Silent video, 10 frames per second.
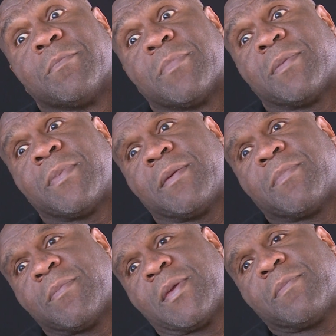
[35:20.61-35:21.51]

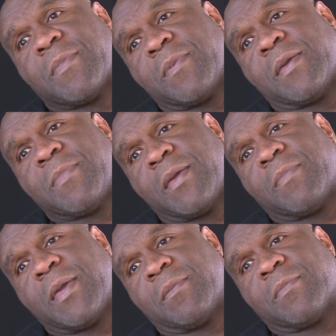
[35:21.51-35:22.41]

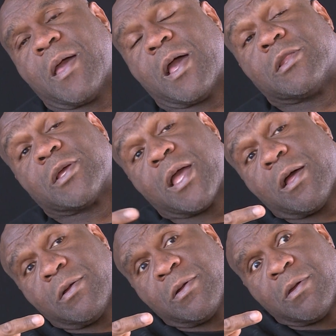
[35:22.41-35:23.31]
me. I look out.